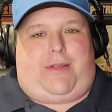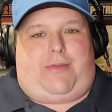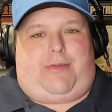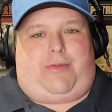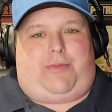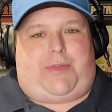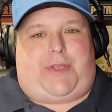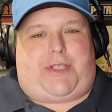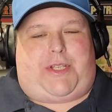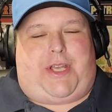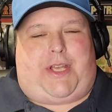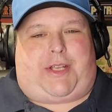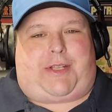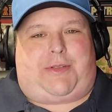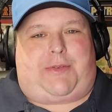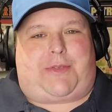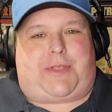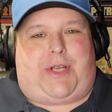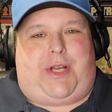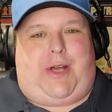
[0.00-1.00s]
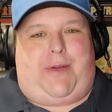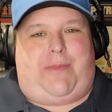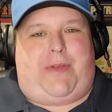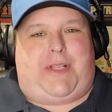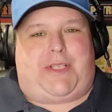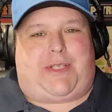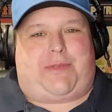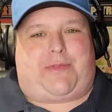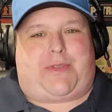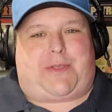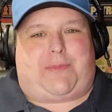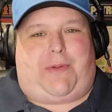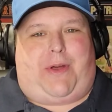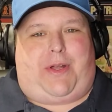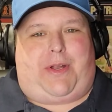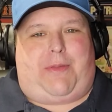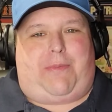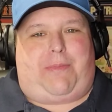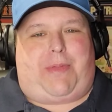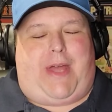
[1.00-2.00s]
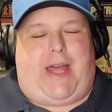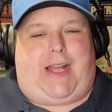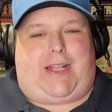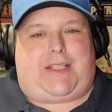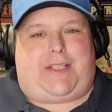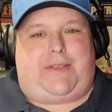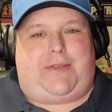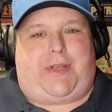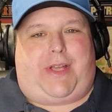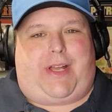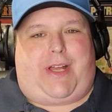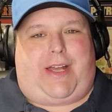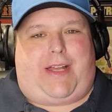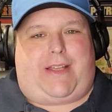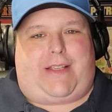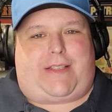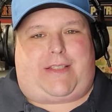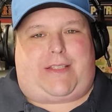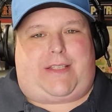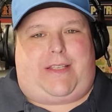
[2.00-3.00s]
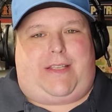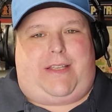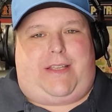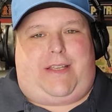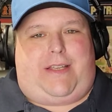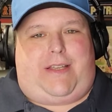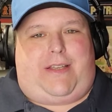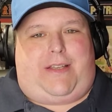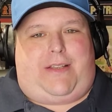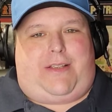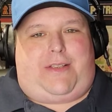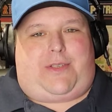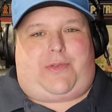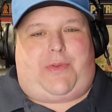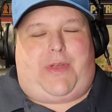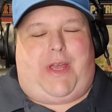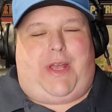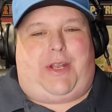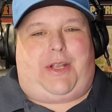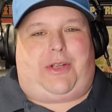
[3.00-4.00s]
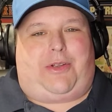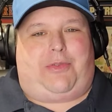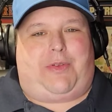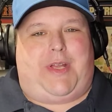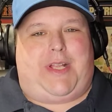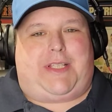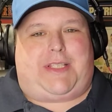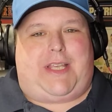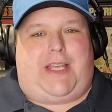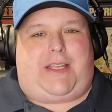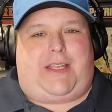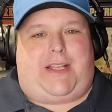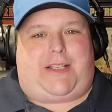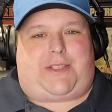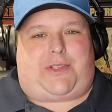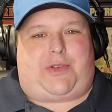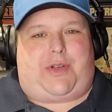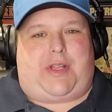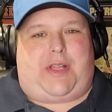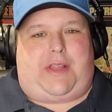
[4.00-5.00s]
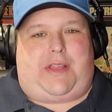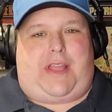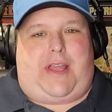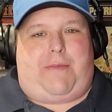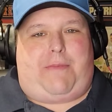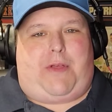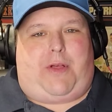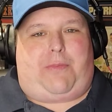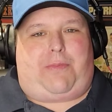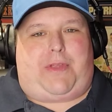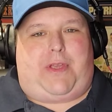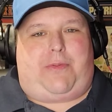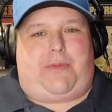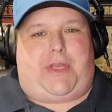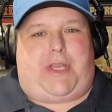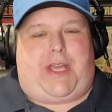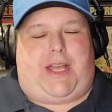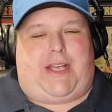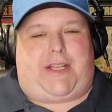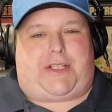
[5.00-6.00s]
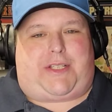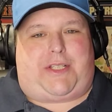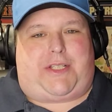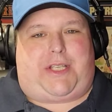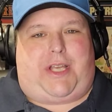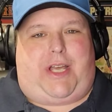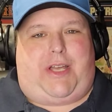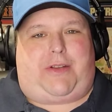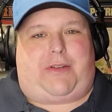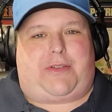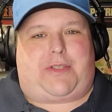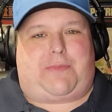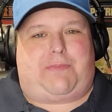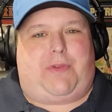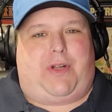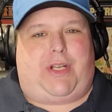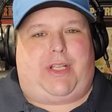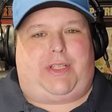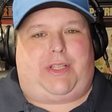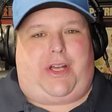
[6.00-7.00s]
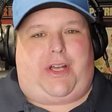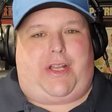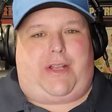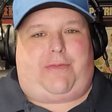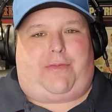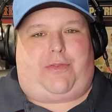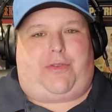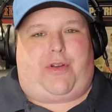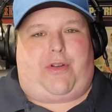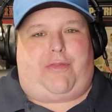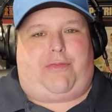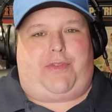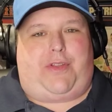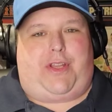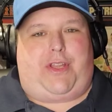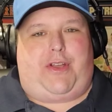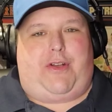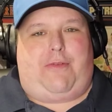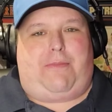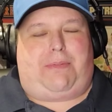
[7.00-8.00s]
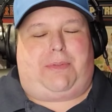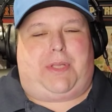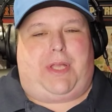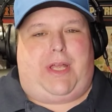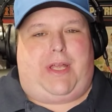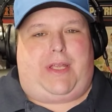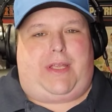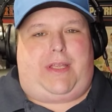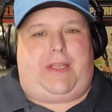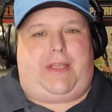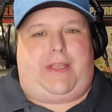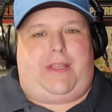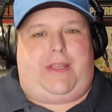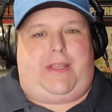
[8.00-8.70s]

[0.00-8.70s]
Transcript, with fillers: We'll be checking those comments and responding back to you guys. So we had a great day yesterday in the MLB. We cashed the Tigers money line for our video play,